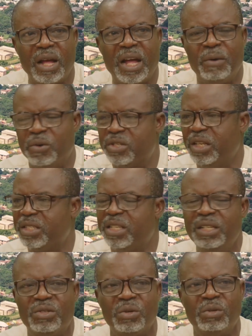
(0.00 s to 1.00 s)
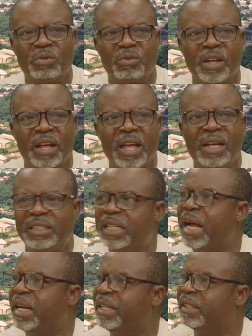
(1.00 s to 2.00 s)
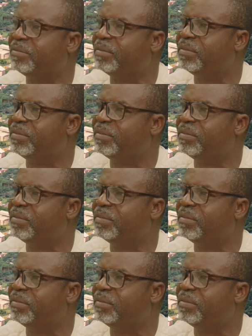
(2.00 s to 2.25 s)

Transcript: I was listening to the girl child